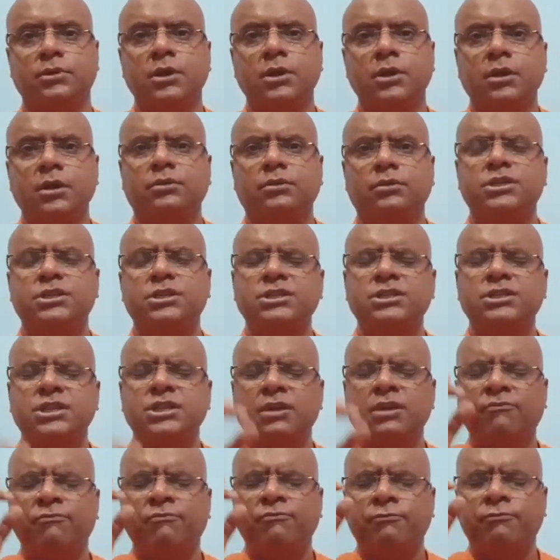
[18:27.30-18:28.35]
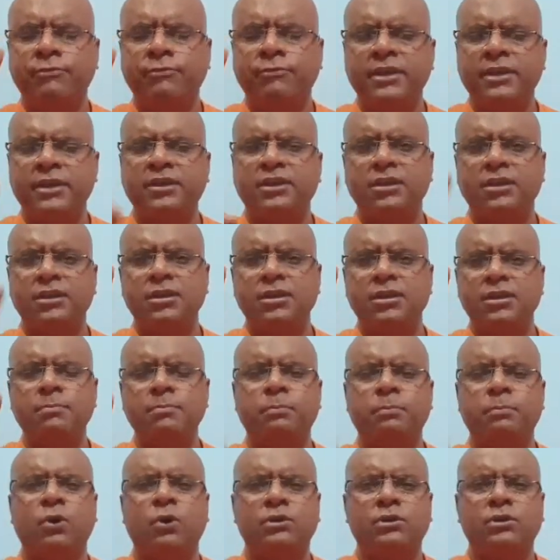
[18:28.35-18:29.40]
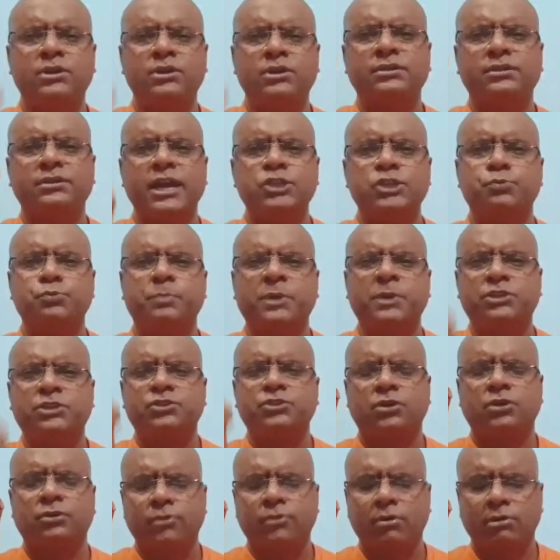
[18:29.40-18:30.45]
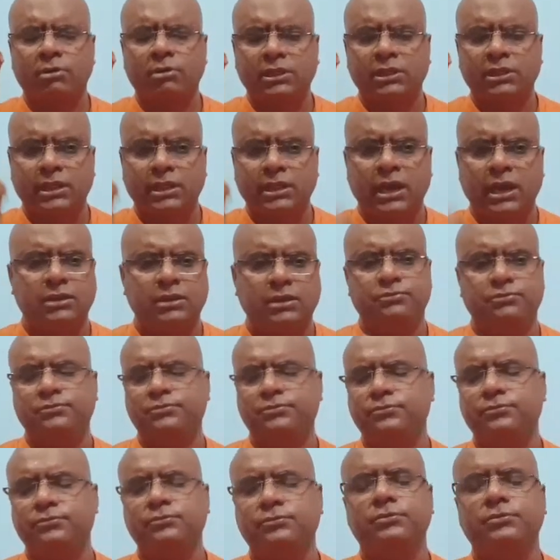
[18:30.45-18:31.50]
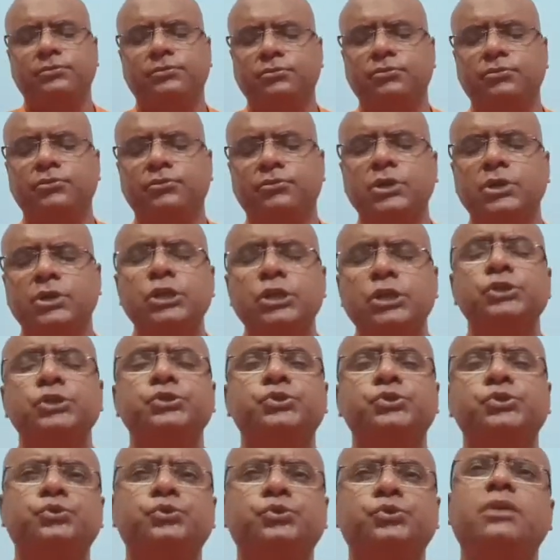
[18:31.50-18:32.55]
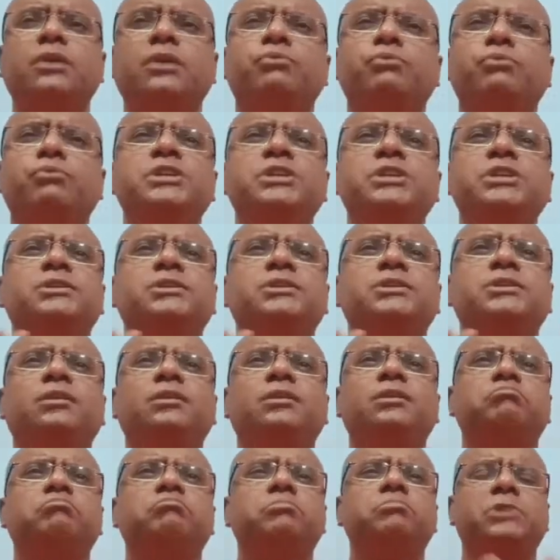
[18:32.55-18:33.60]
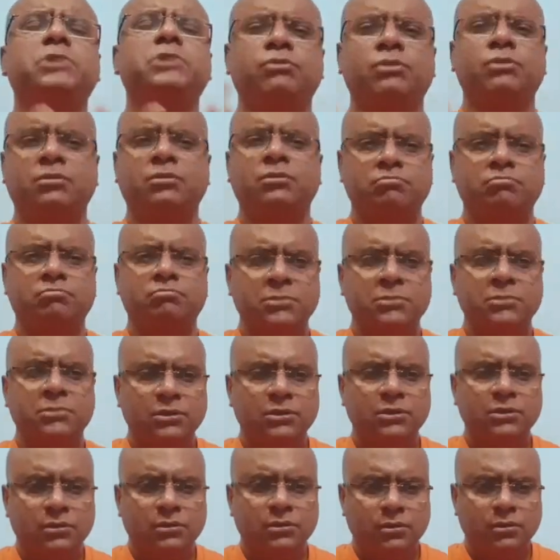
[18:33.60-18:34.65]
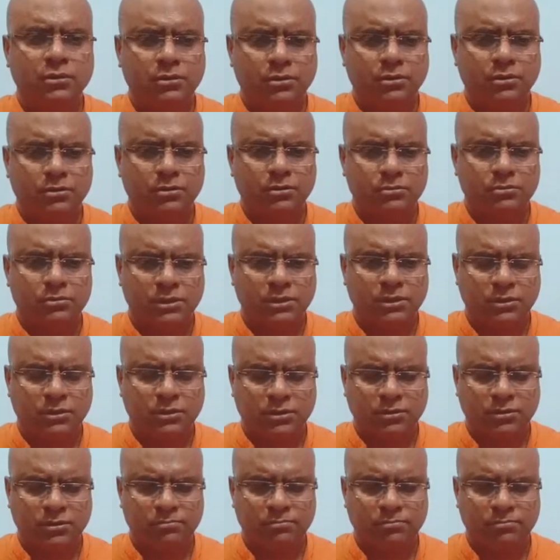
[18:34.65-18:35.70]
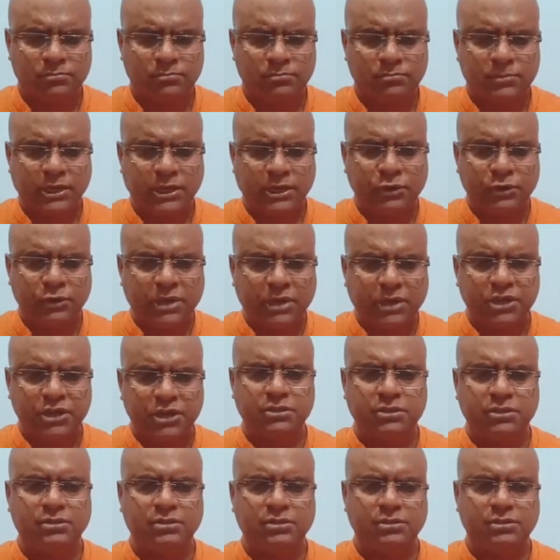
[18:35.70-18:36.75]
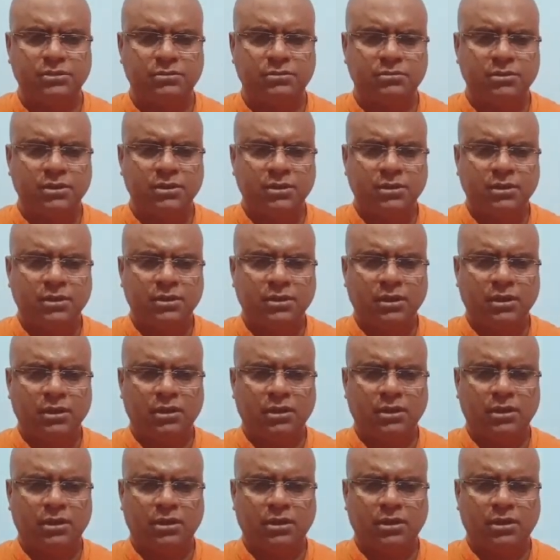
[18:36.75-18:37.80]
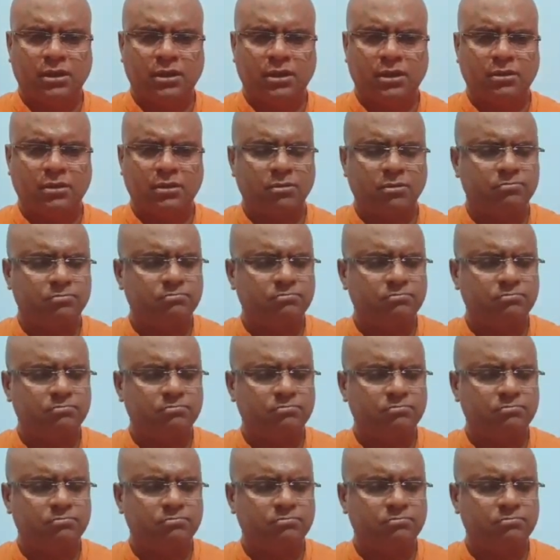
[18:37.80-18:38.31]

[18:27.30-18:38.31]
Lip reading: This is a very important aspect of our life. Today we see, the educational uh,